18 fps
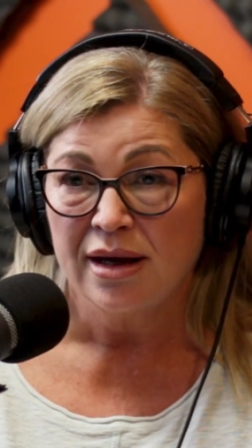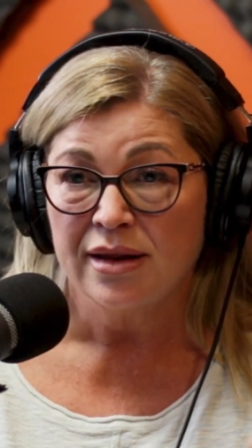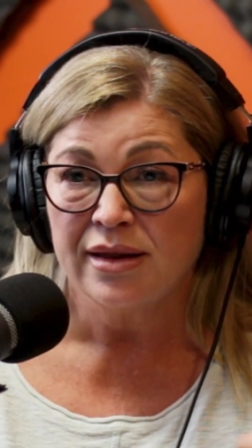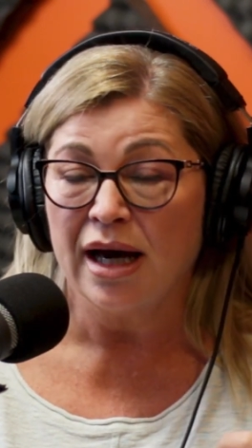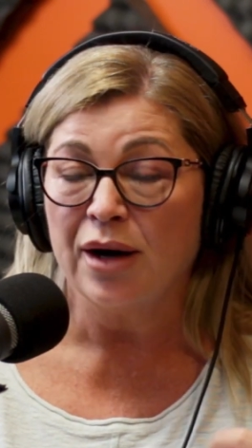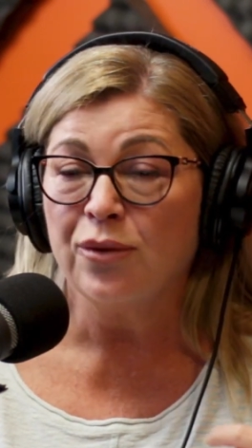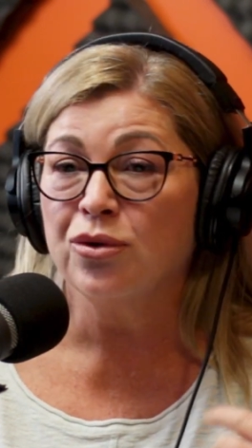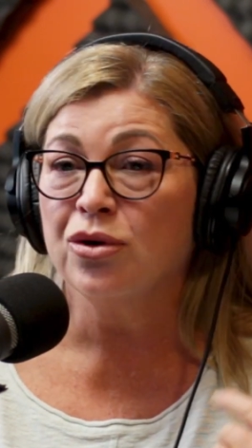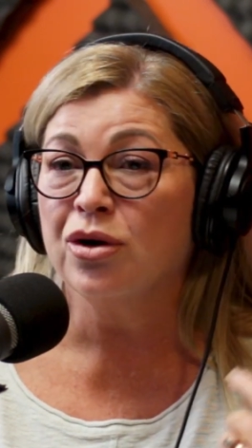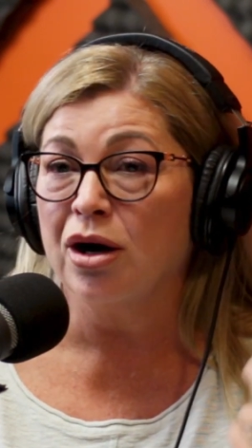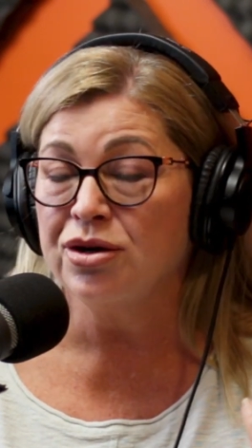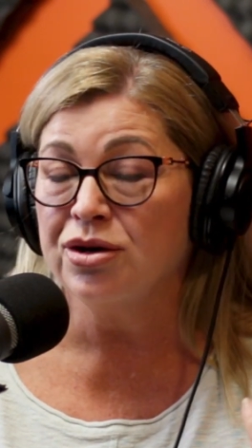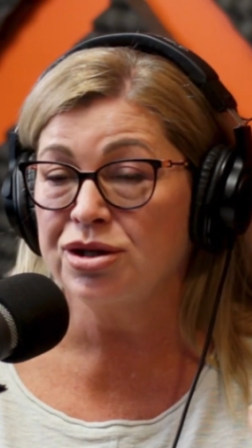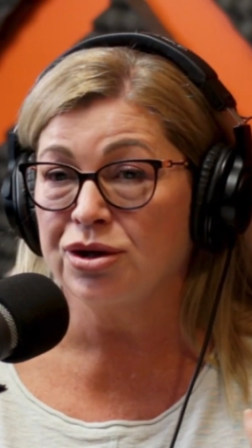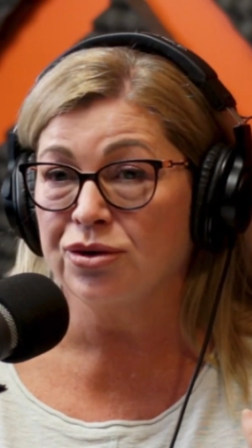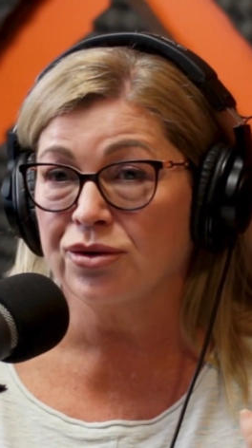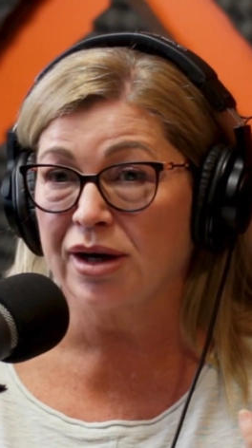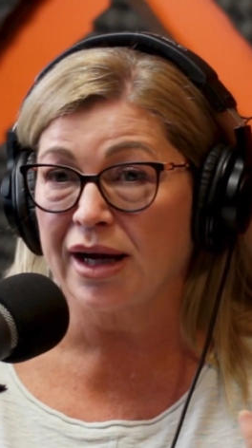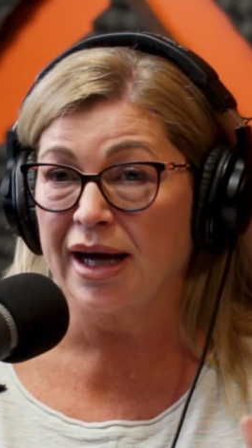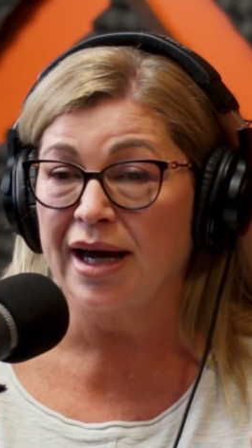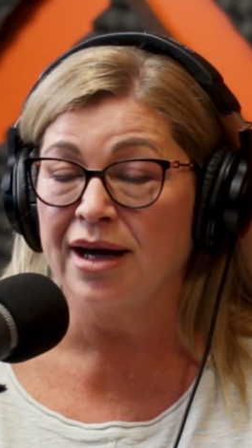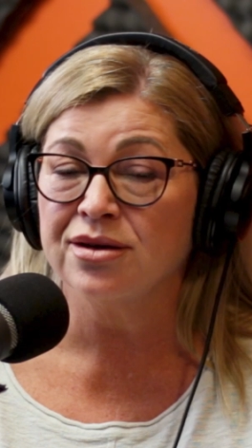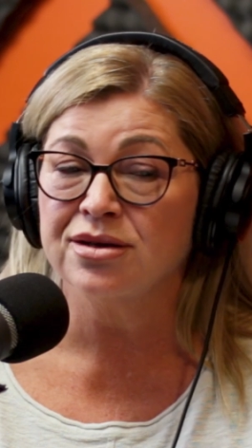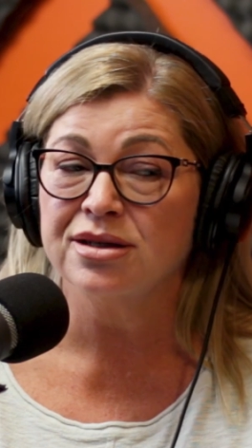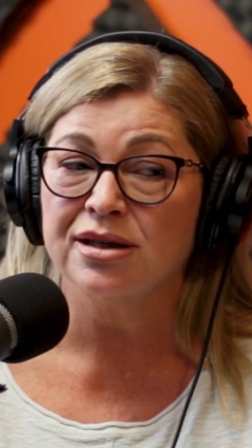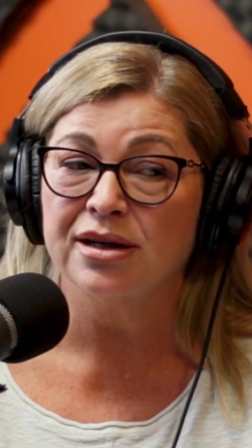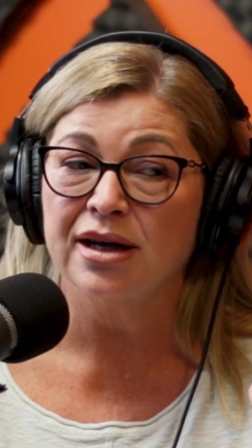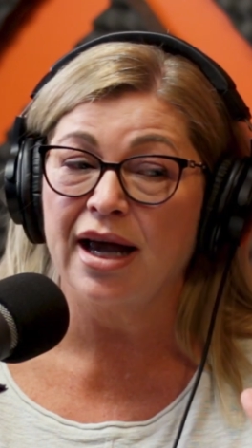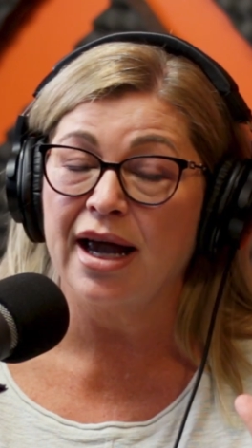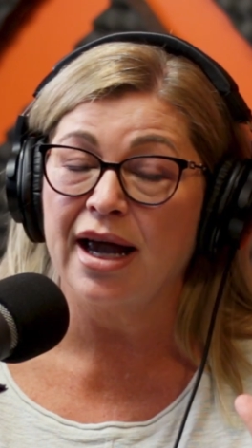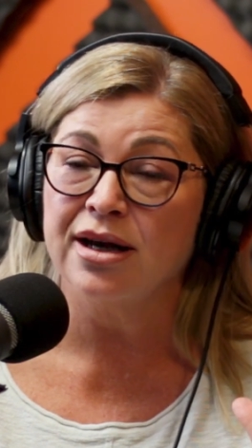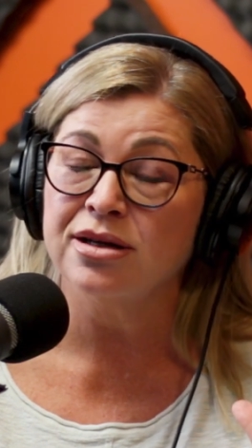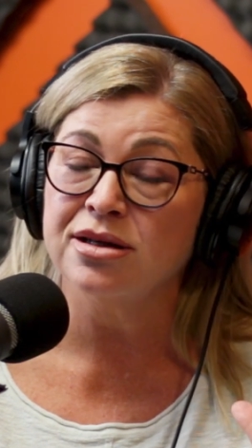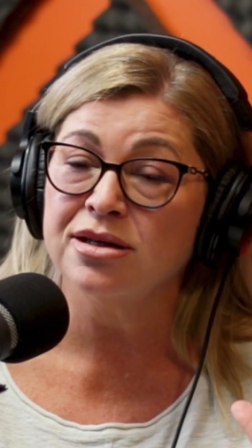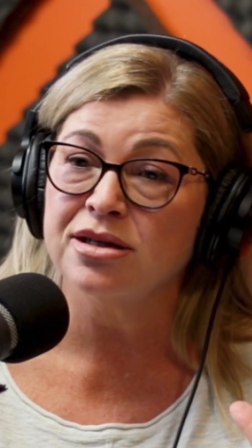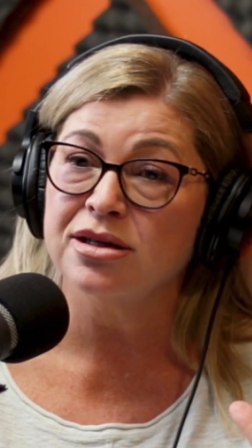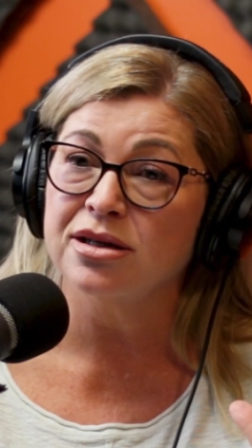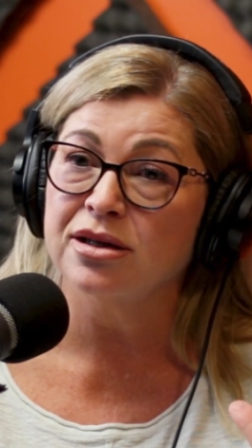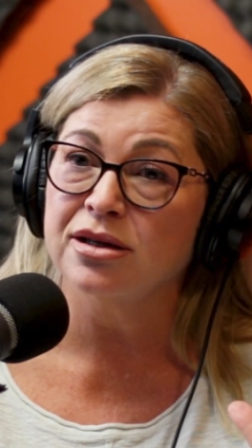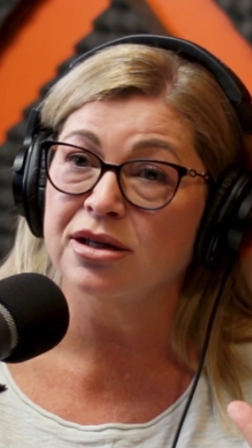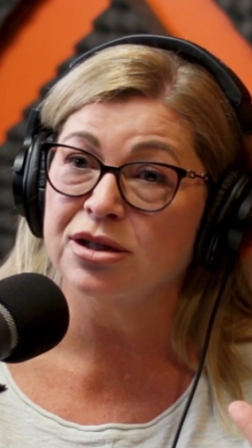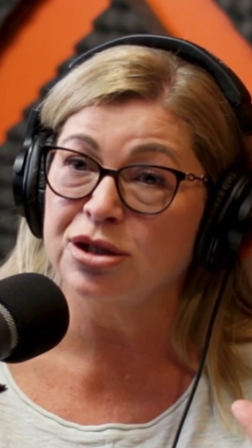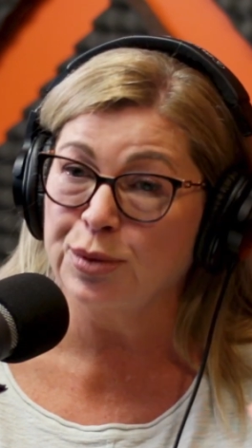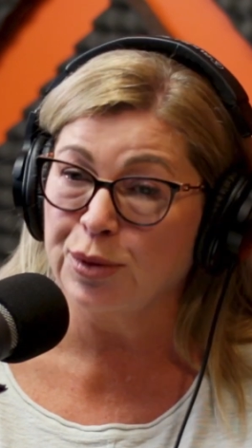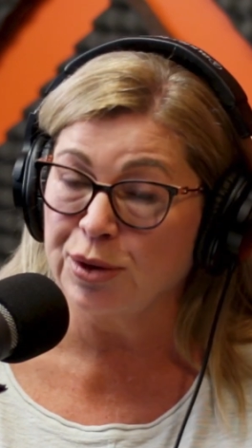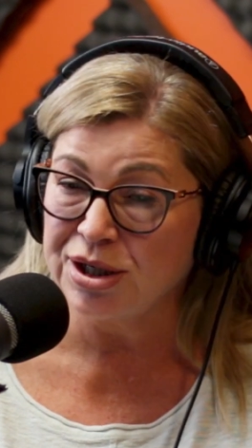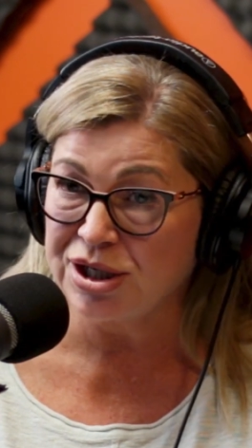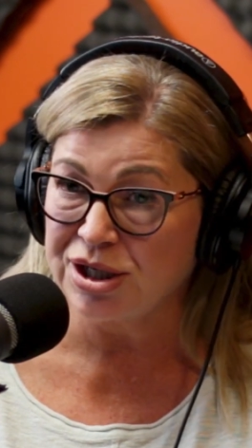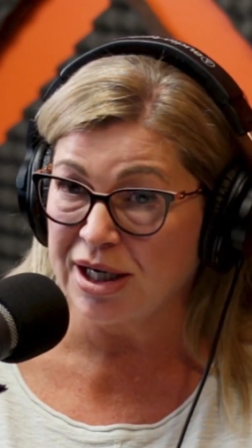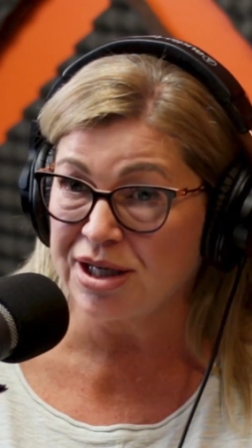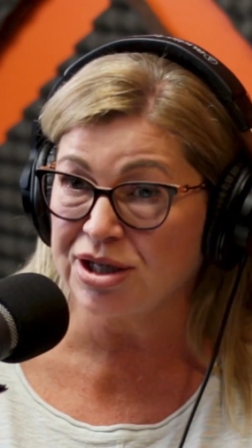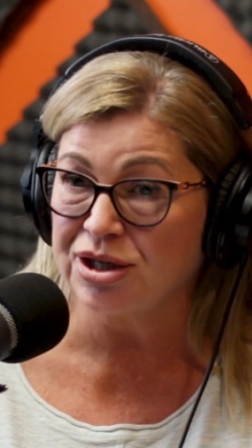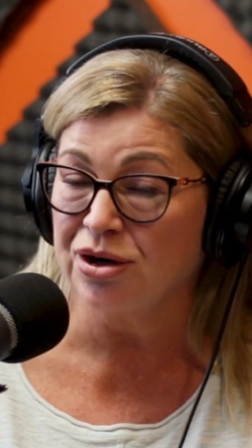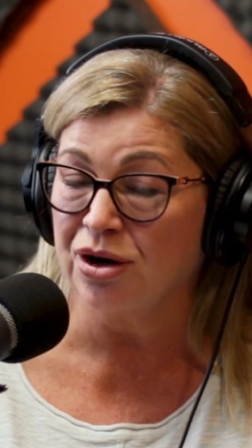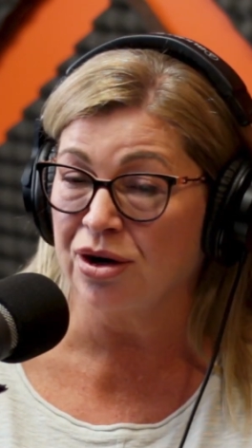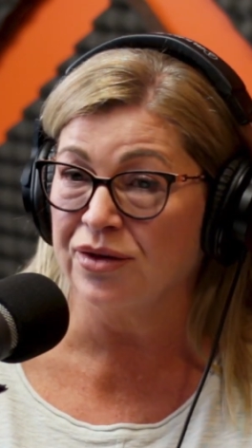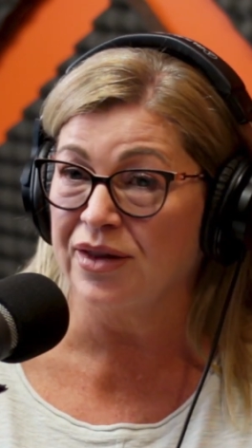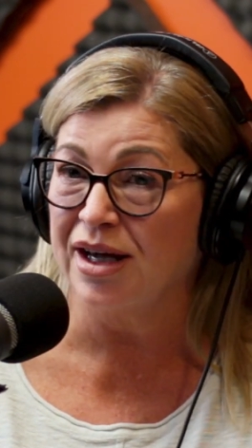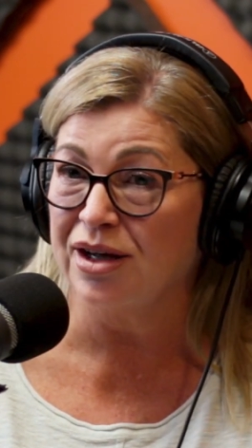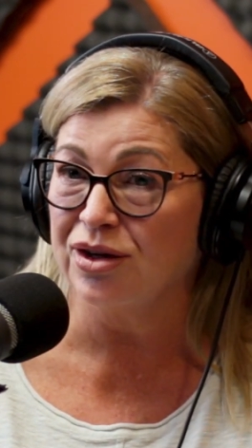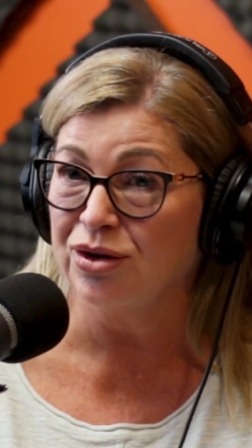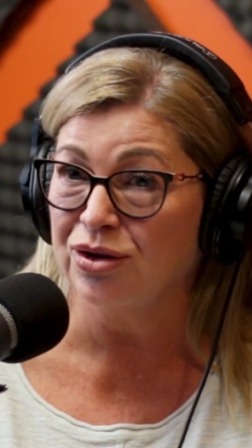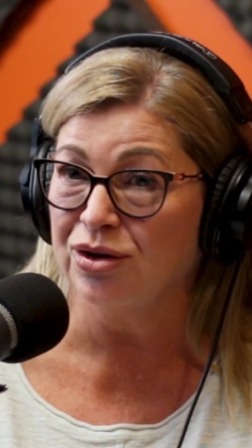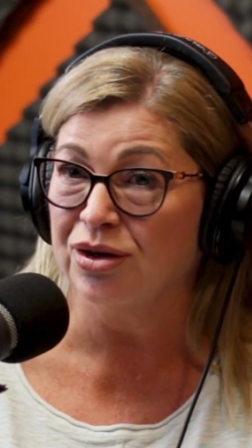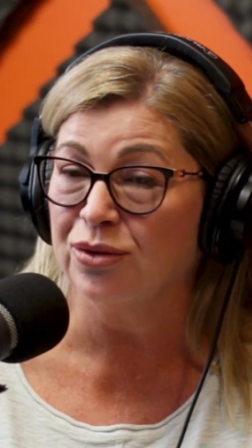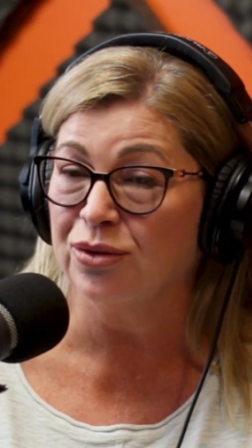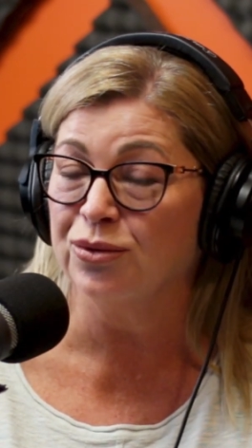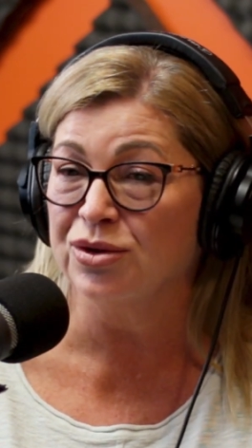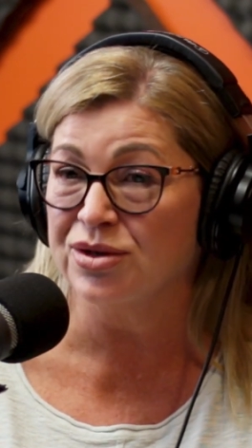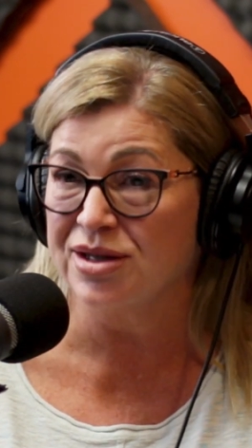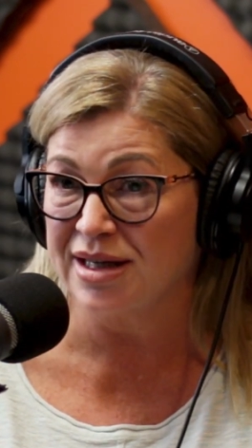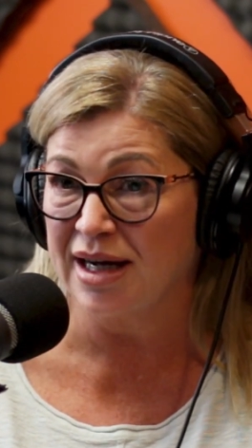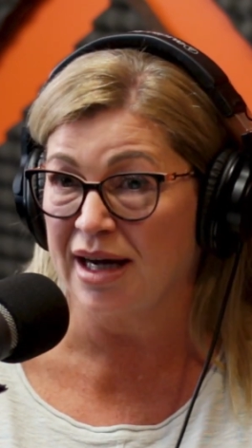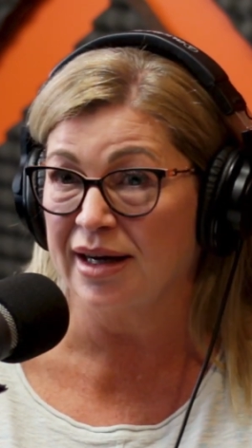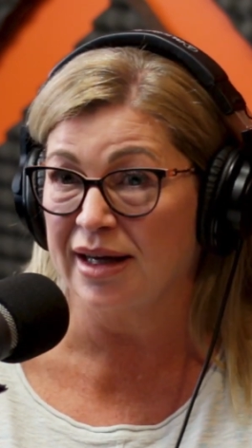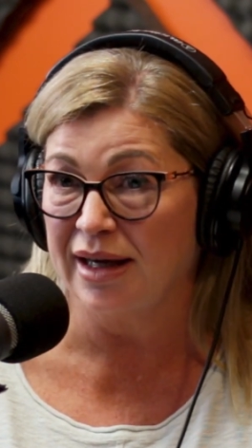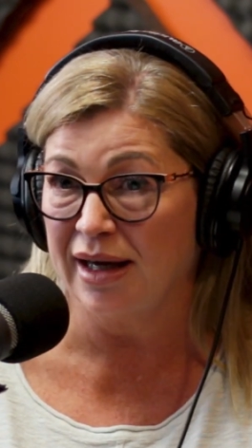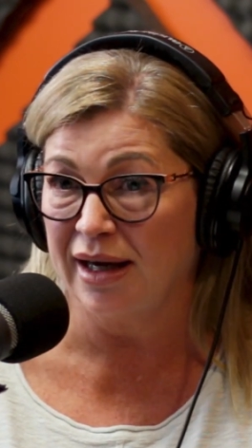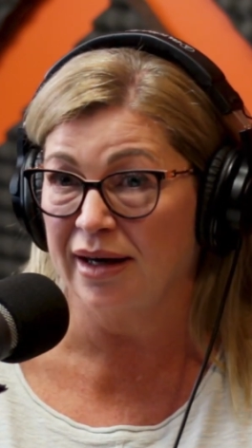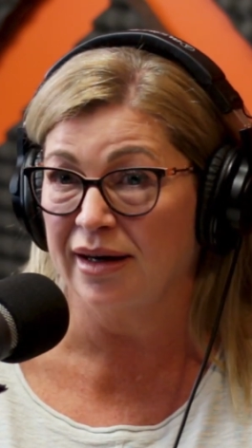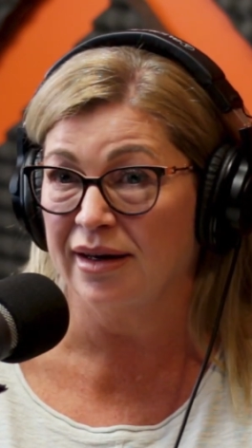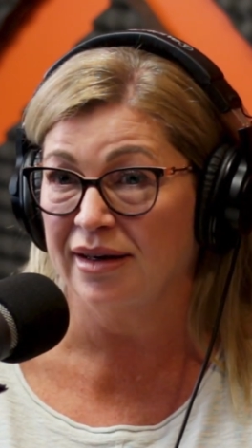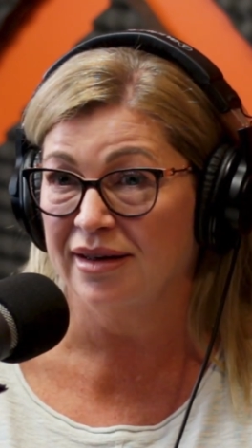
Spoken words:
that will go to your accountant, and the depreciation on that unit will start again.